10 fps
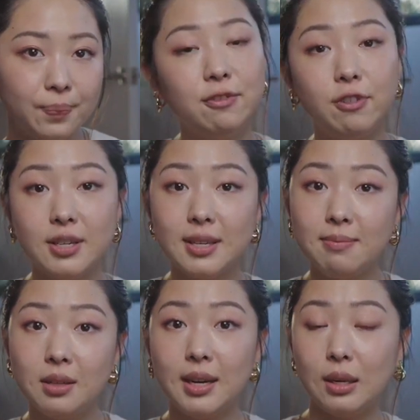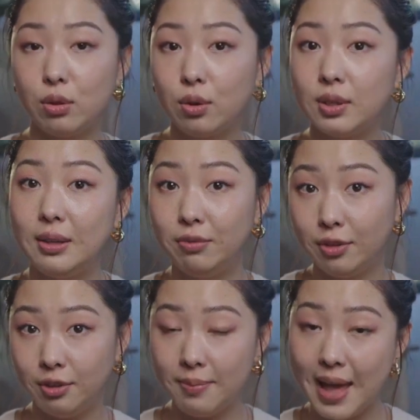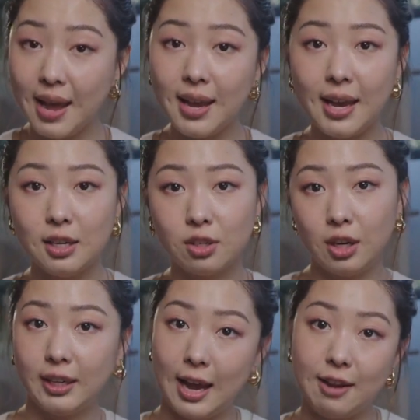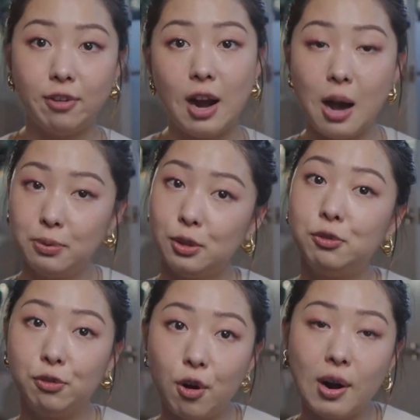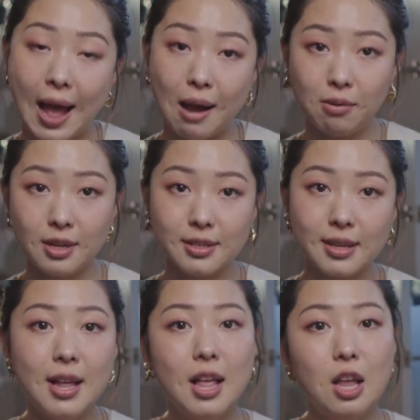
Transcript: If frozen milk is thawed in room air, it is okay for up to 4 hours.